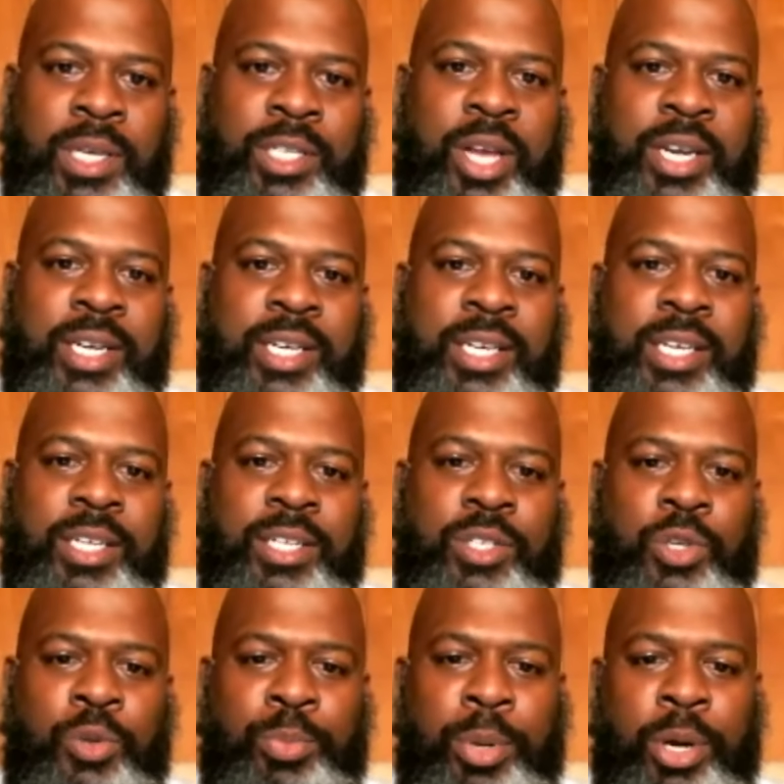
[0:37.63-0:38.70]
to
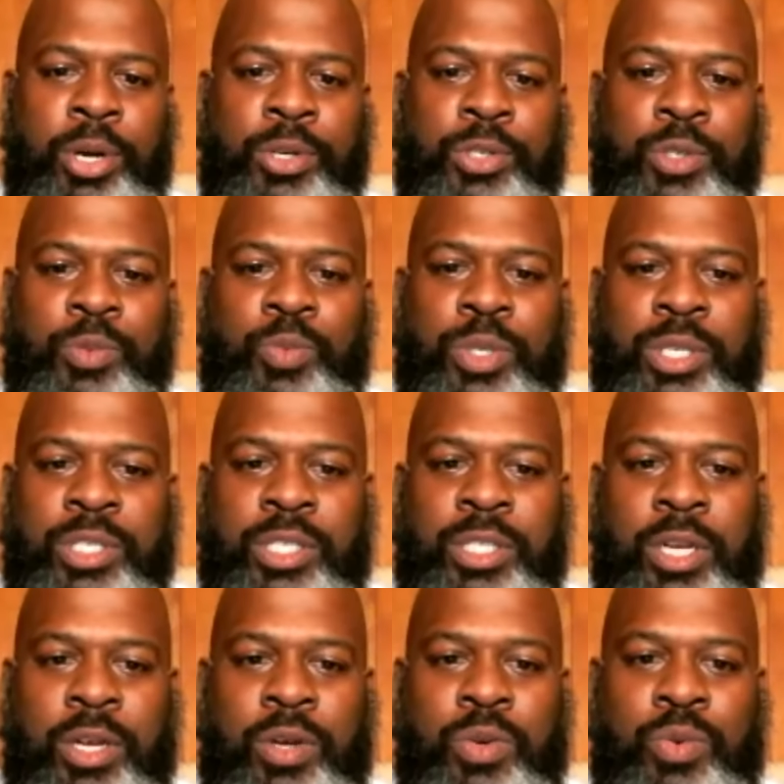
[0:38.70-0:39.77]
kill two birds with one
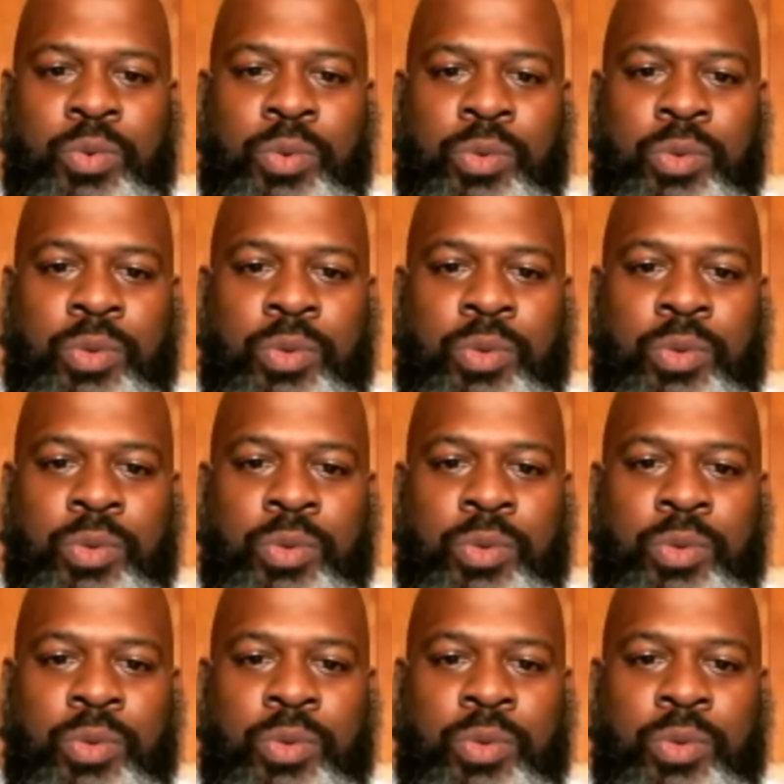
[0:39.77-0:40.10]
stone.